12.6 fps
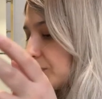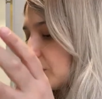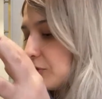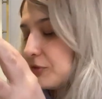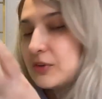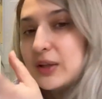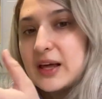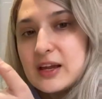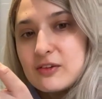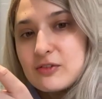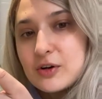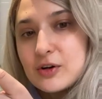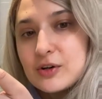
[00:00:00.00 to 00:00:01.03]

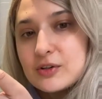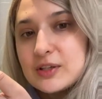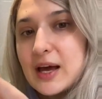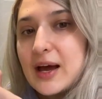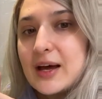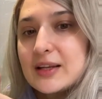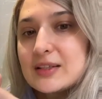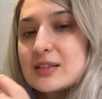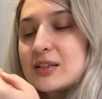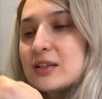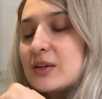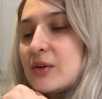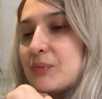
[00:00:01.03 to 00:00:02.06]
flavor that
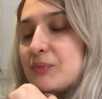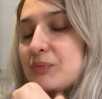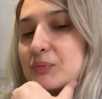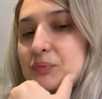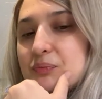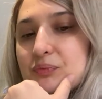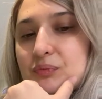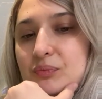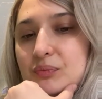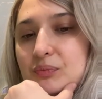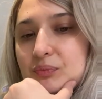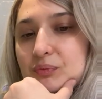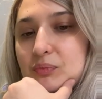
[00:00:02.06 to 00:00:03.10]

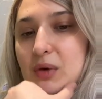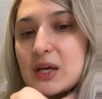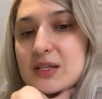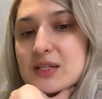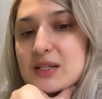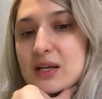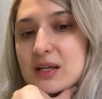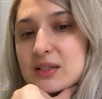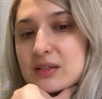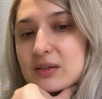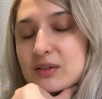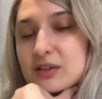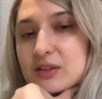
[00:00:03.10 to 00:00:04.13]
makes it,
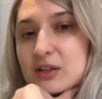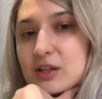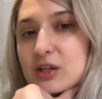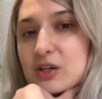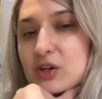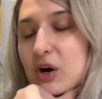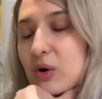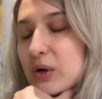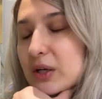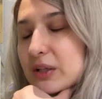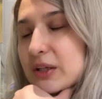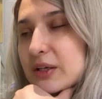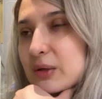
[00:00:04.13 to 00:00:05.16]
you know,
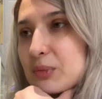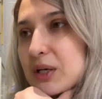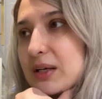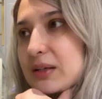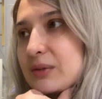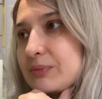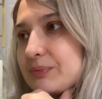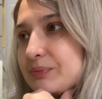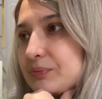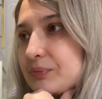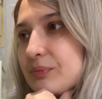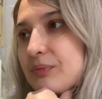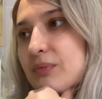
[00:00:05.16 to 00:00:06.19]
a little bit
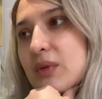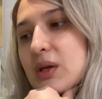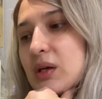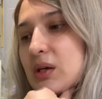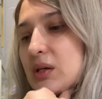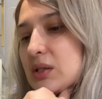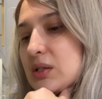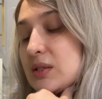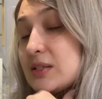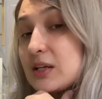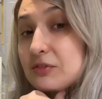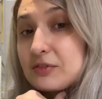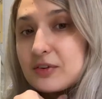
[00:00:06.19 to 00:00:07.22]

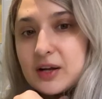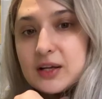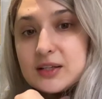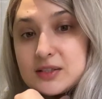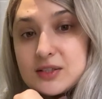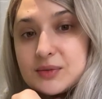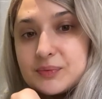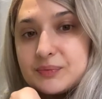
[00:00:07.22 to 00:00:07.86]
different